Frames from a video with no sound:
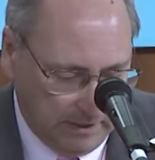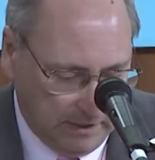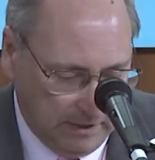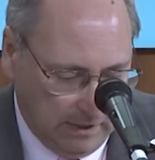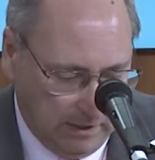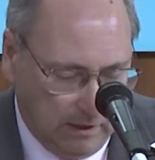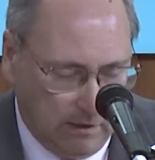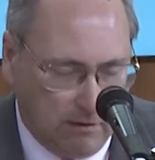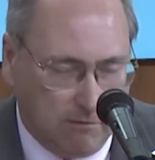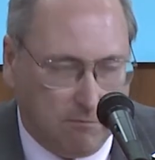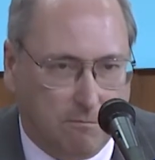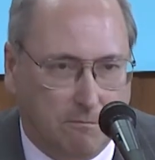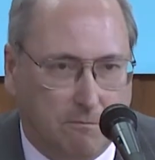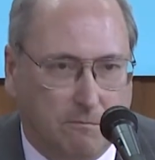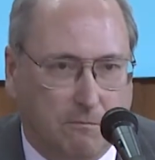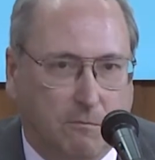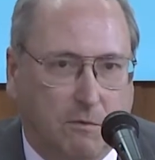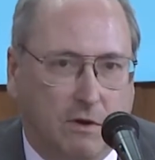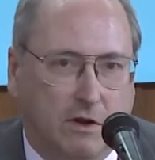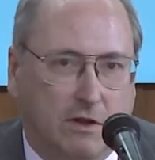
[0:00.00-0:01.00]

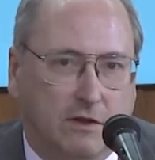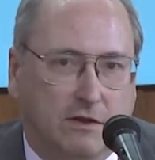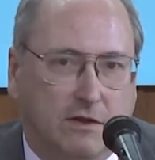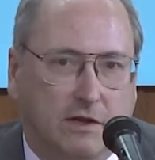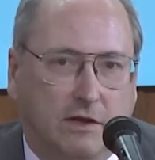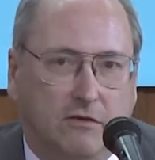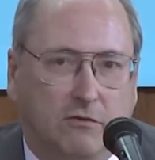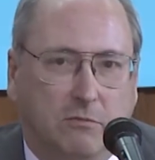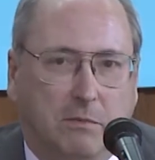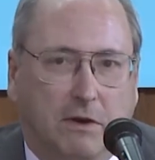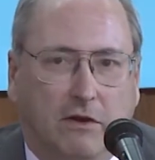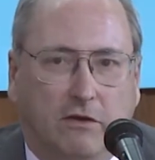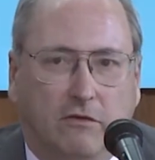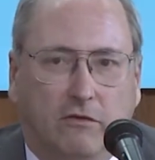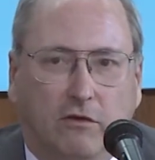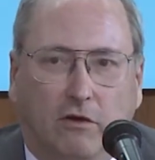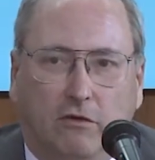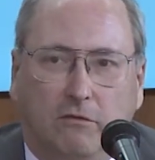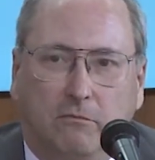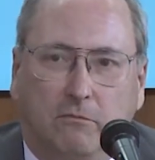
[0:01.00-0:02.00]
One of the things about a
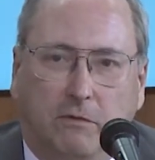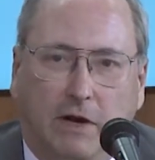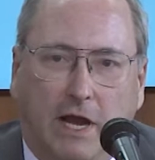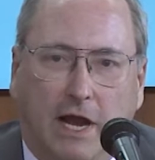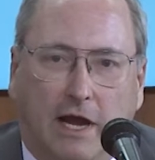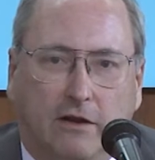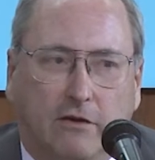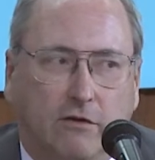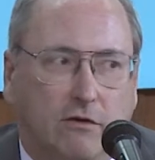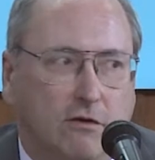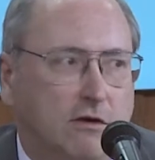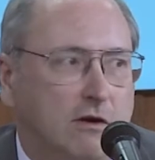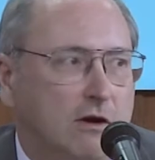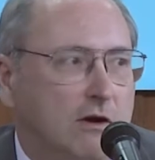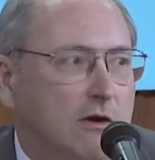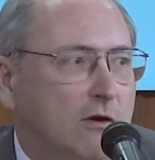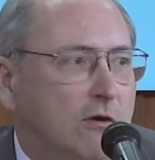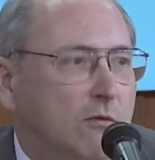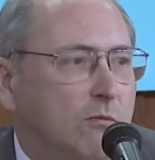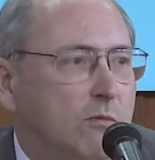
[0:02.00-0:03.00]
salt reactor,
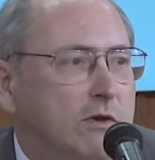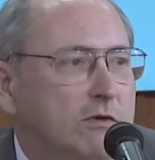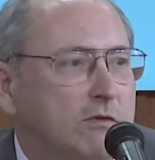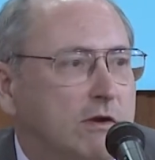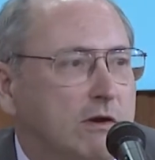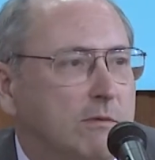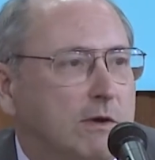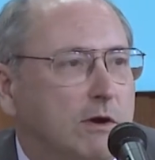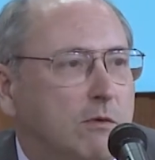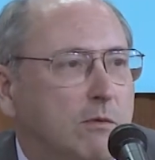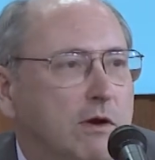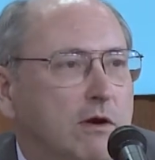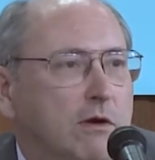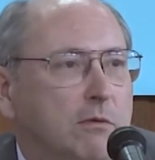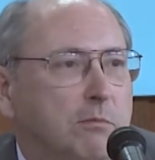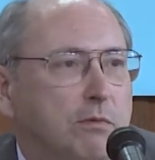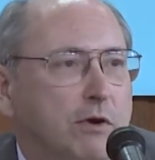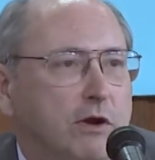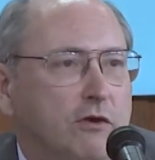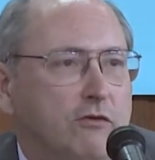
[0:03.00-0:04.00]
we do not require a
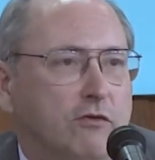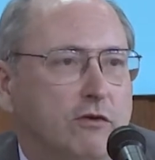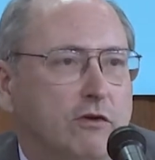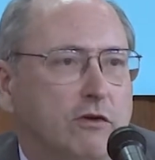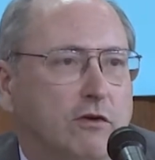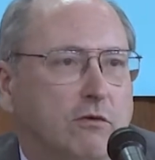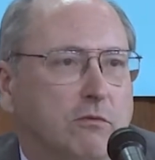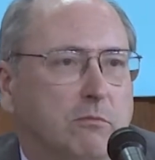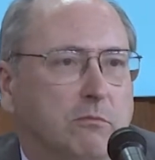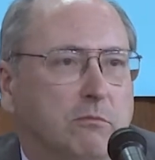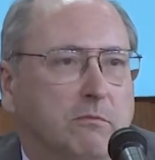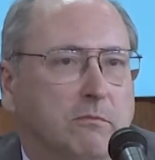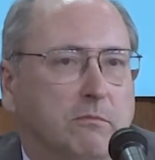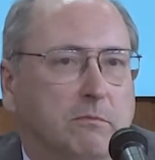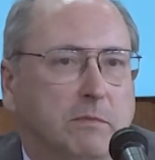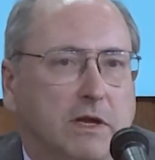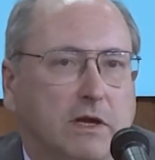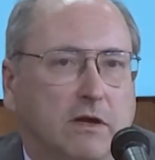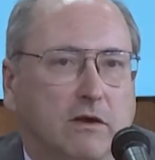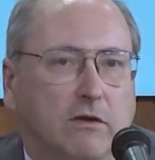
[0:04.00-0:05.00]
pressure dome
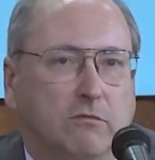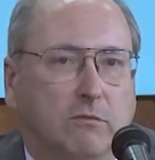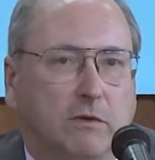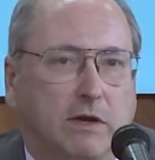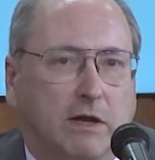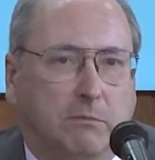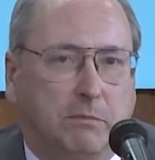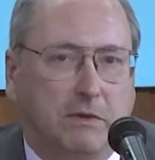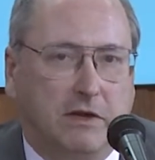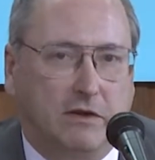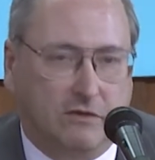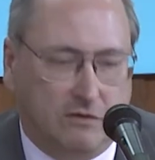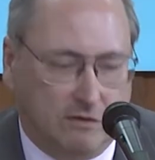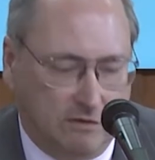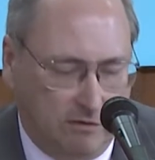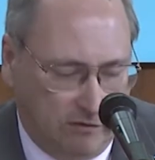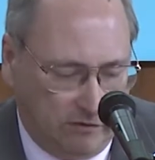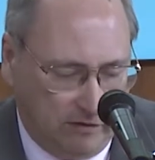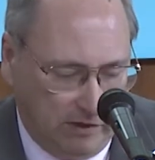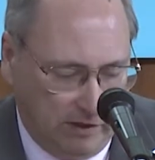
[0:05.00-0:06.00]
because we're not based in
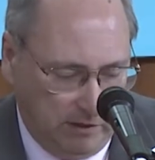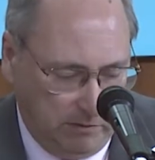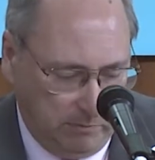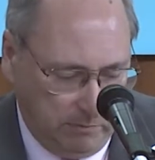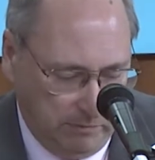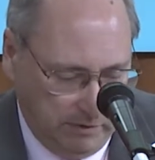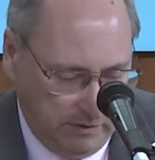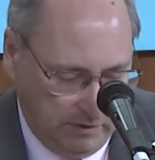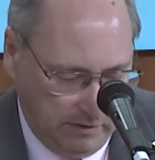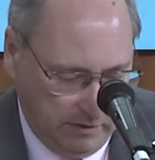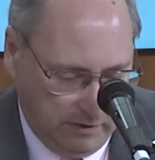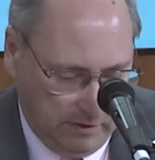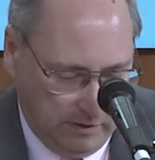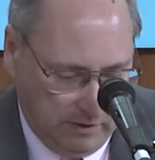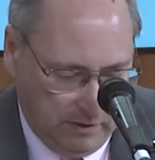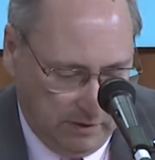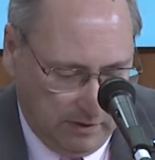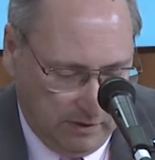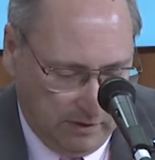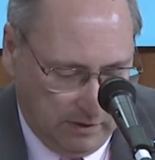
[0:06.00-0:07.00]
steam.
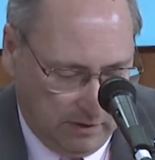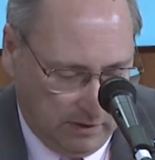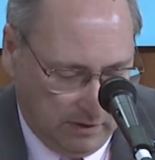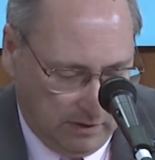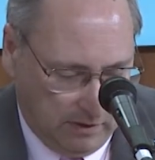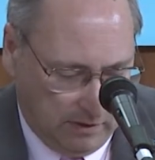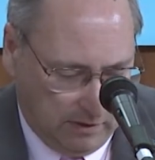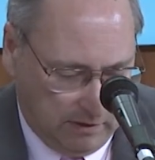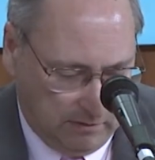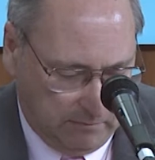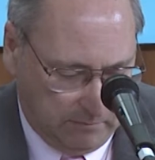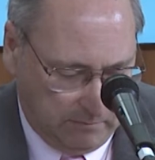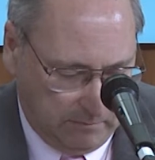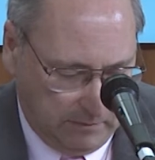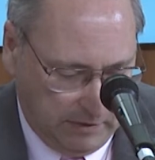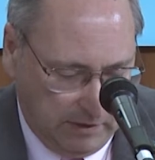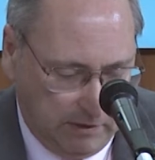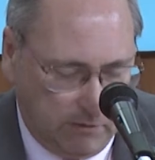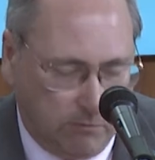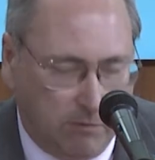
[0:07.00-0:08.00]

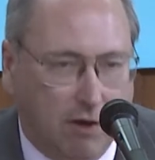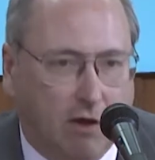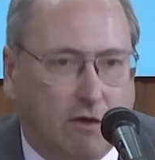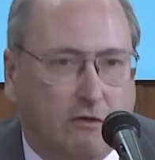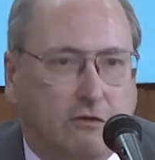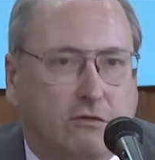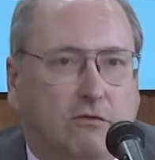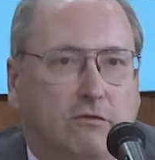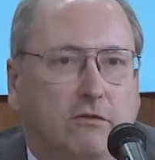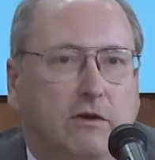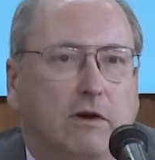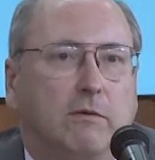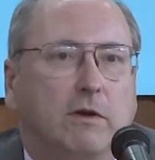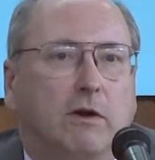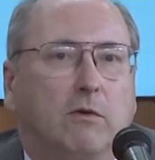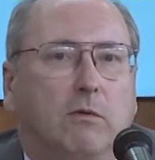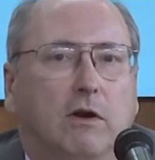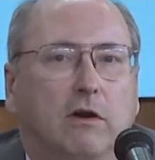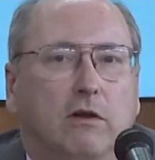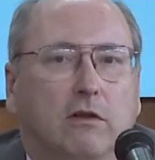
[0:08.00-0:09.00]
And we also do not
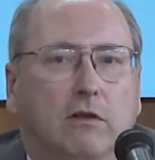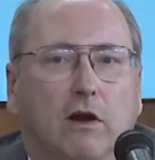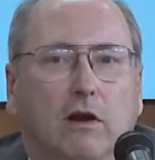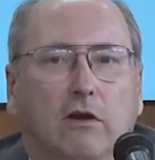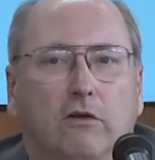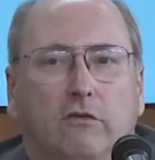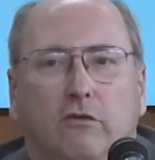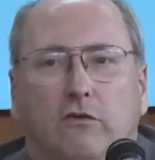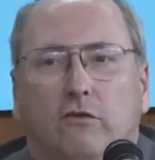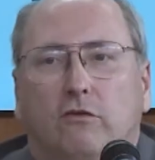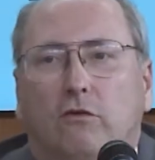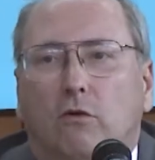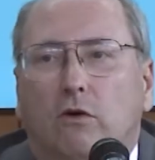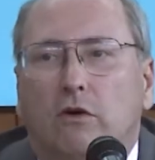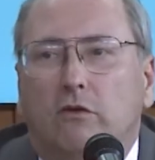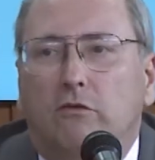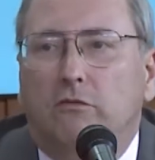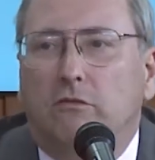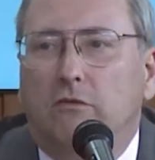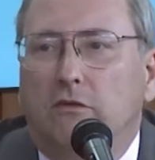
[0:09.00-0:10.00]
require large
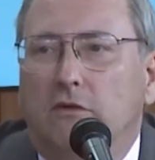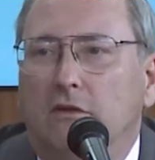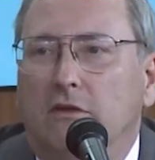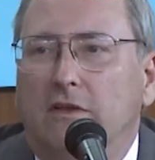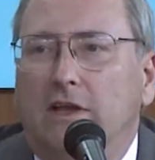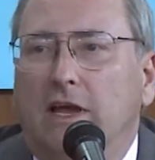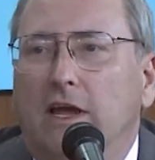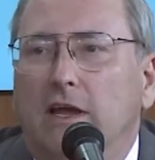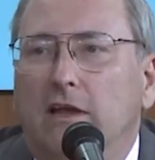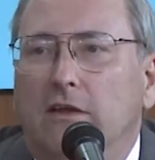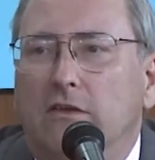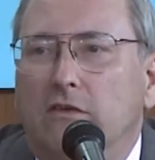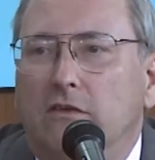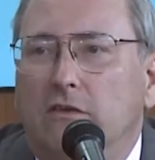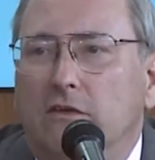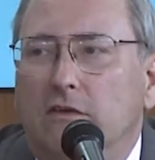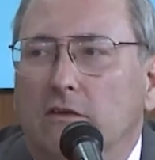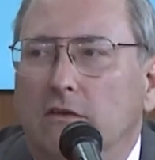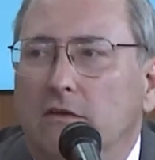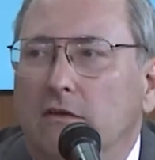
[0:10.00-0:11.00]
storage
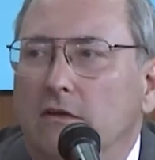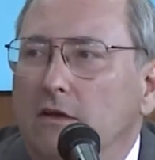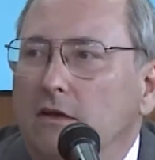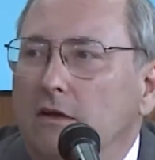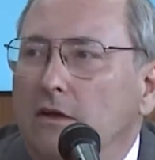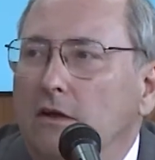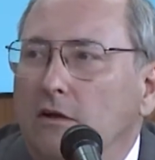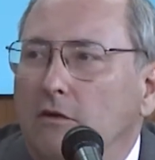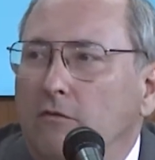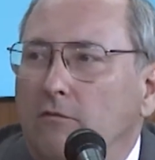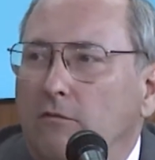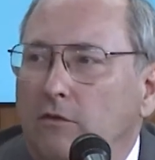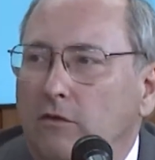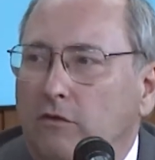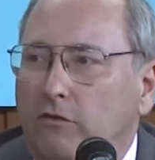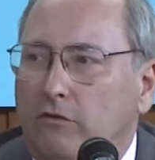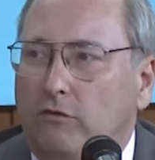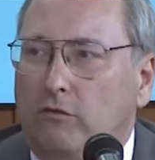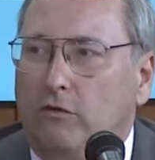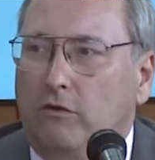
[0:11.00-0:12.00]
tanks for the
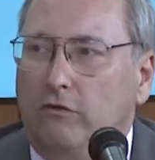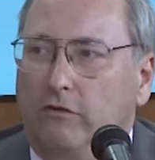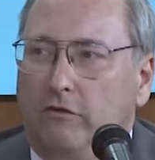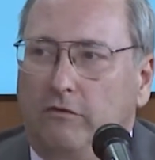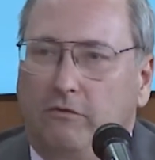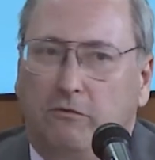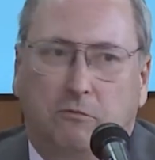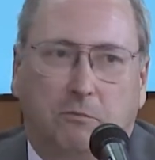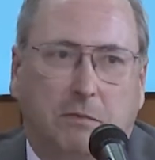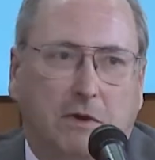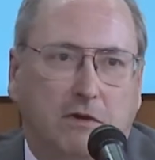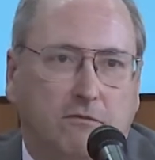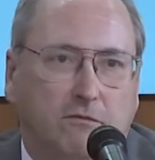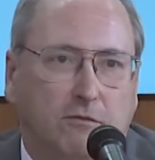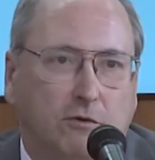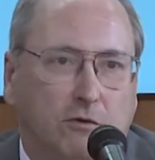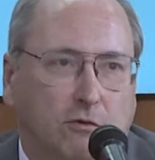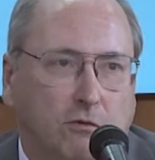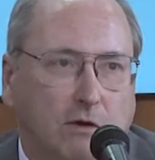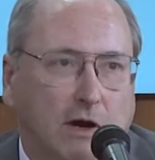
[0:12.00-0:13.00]
storage of the spent
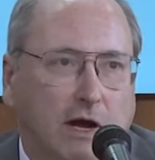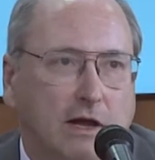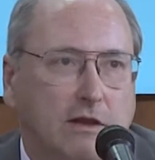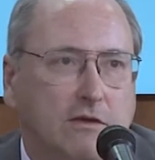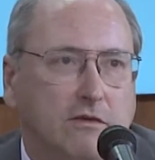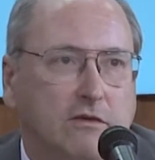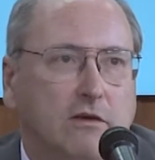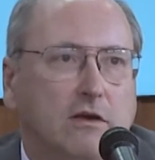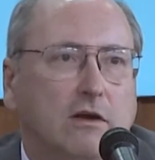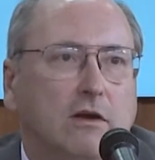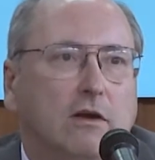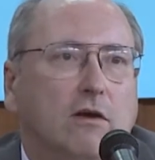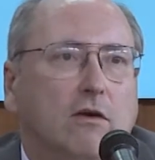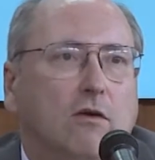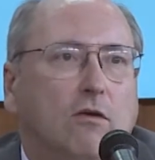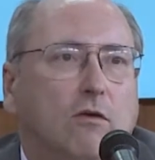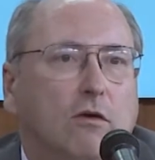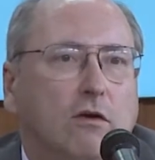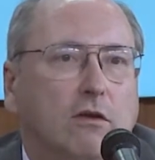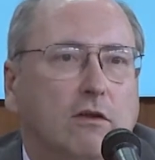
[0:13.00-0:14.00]
fuel rods
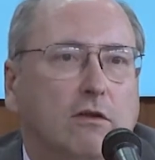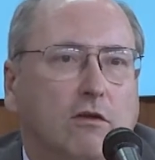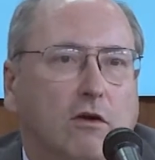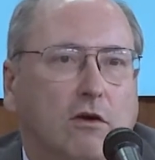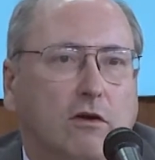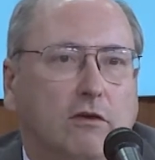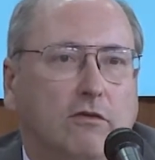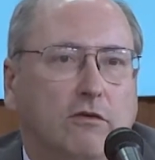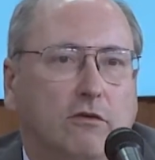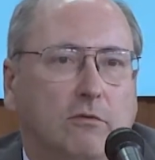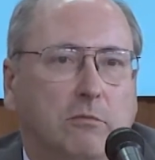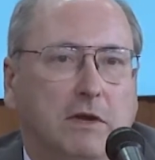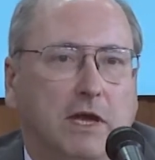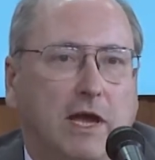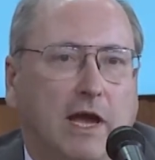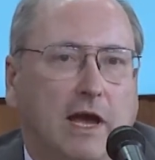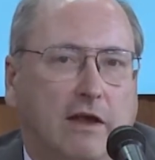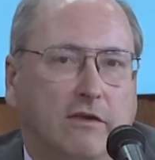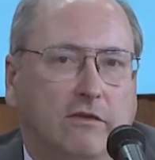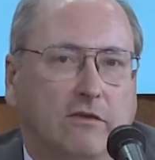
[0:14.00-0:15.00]
or the long-term
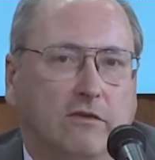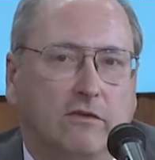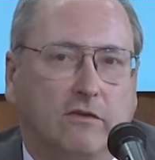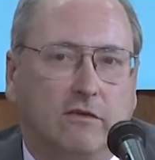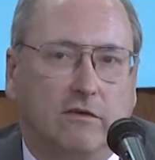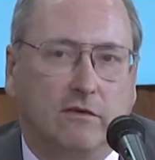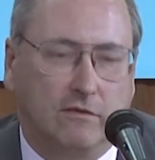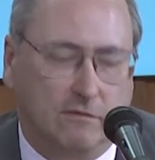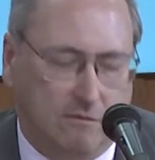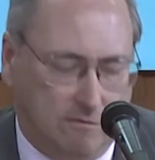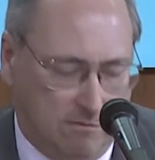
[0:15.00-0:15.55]
casts.